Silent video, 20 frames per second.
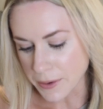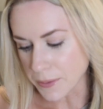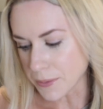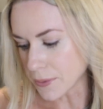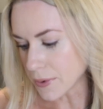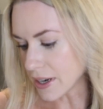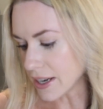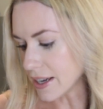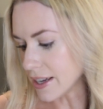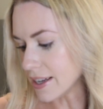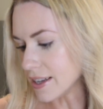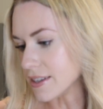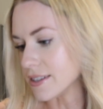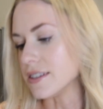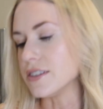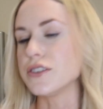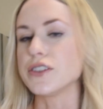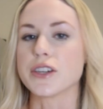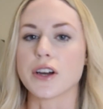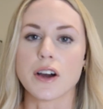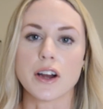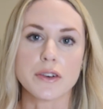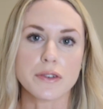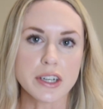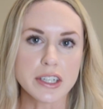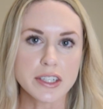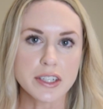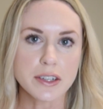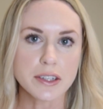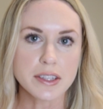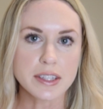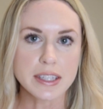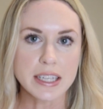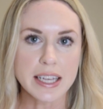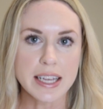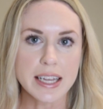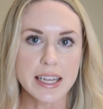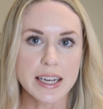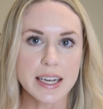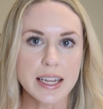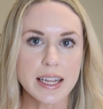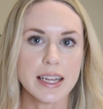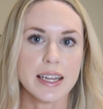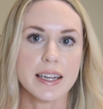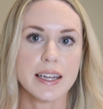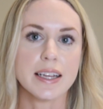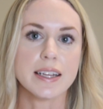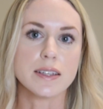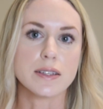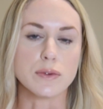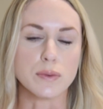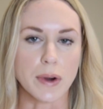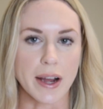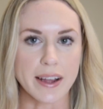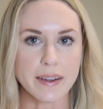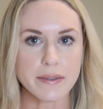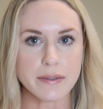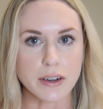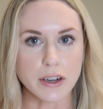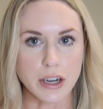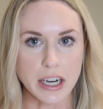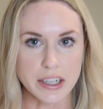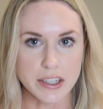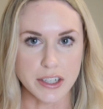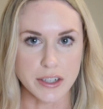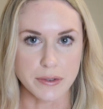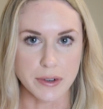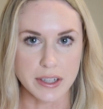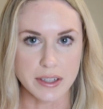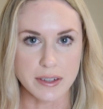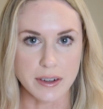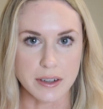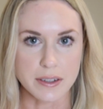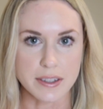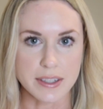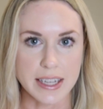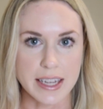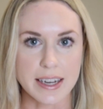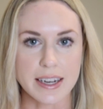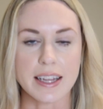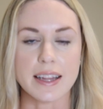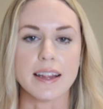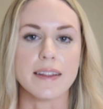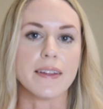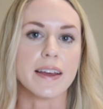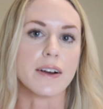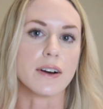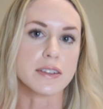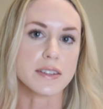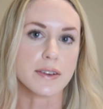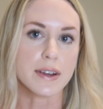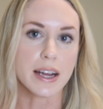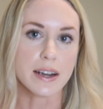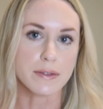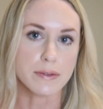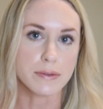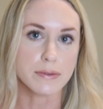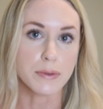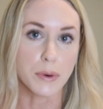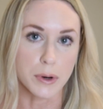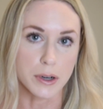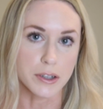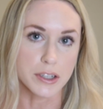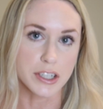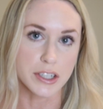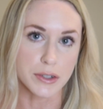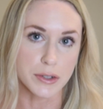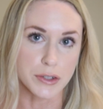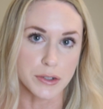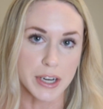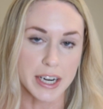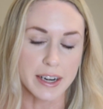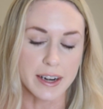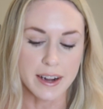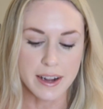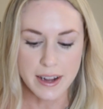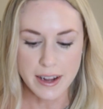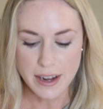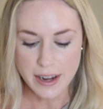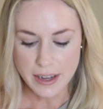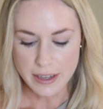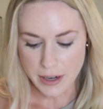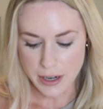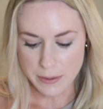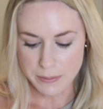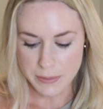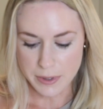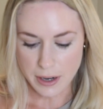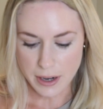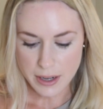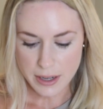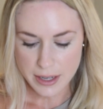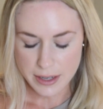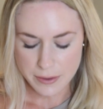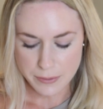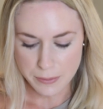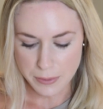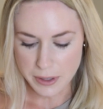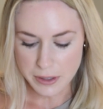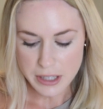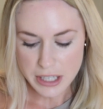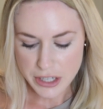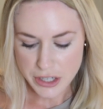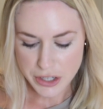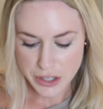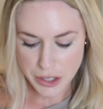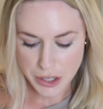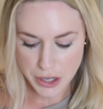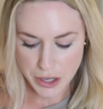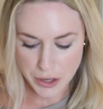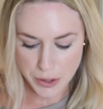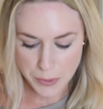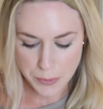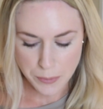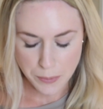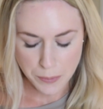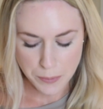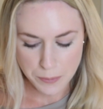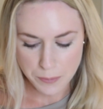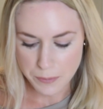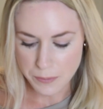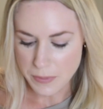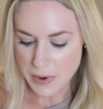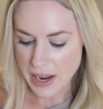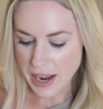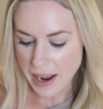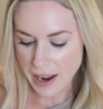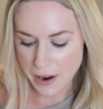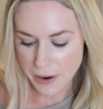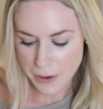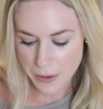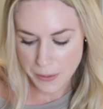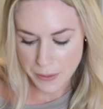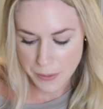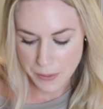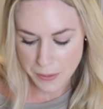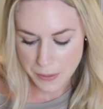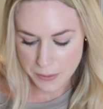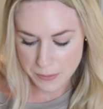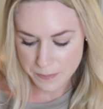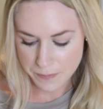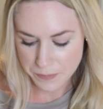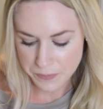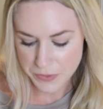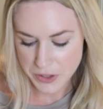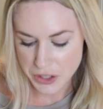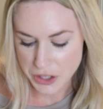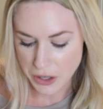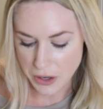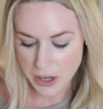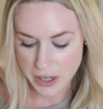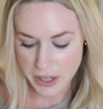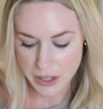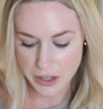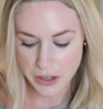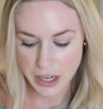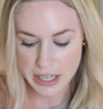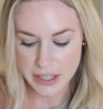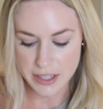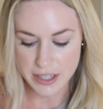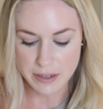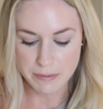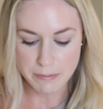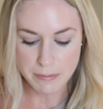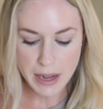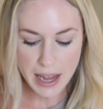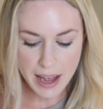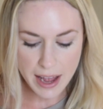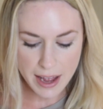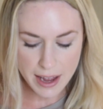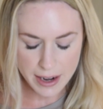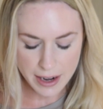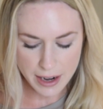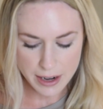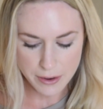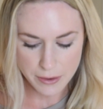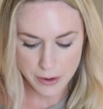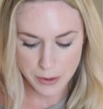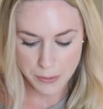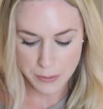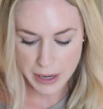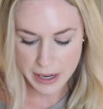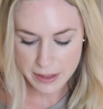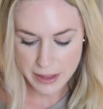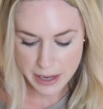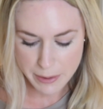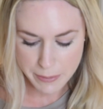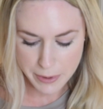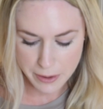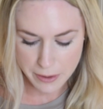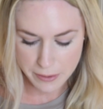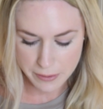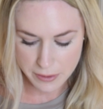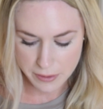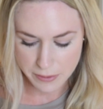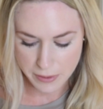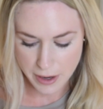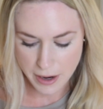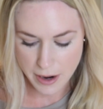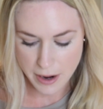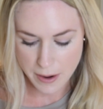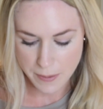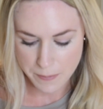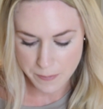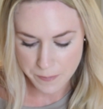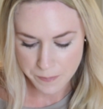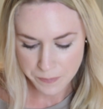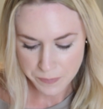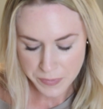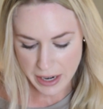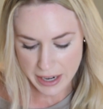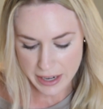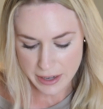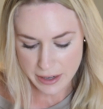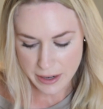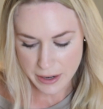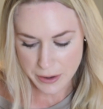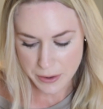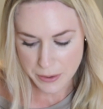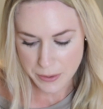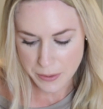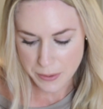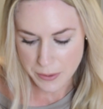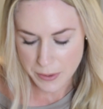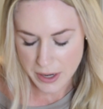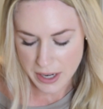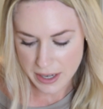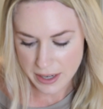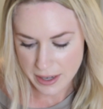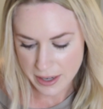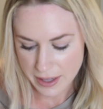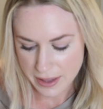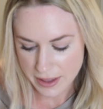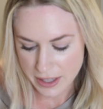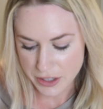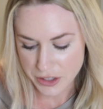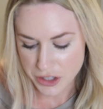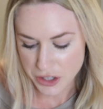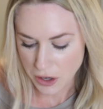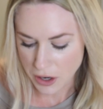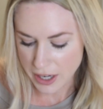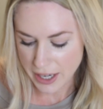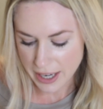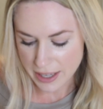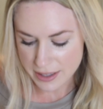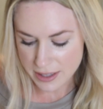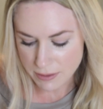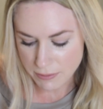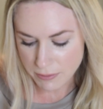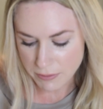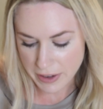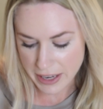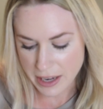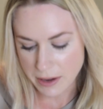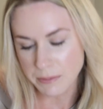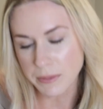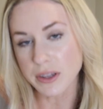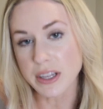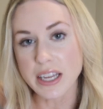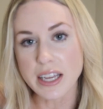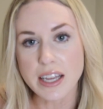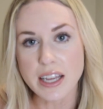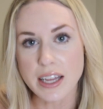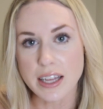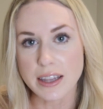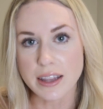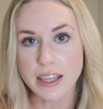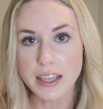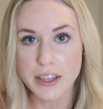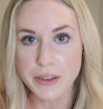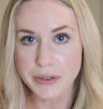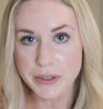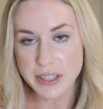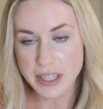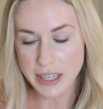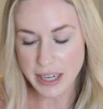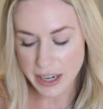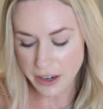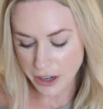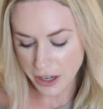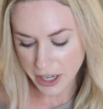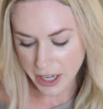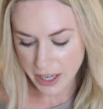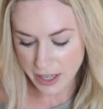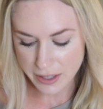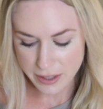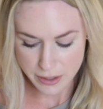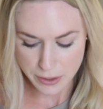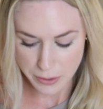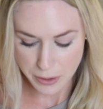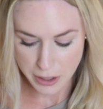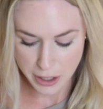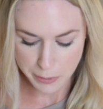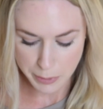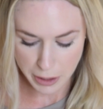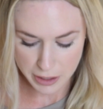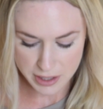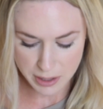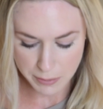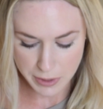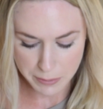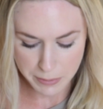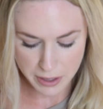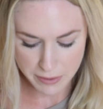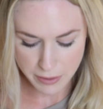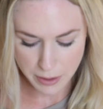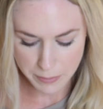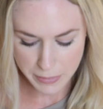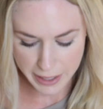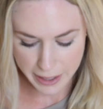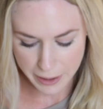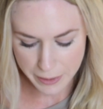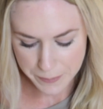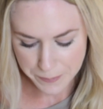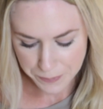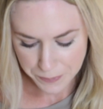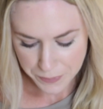was John Richardson and his wife, Gretchen Richardson, and then they also had 4 children. I'm not really sure how John and Gretchen met. I don't know where they moved from. I know that John had some family in the Houston area, so it could possibly be from there.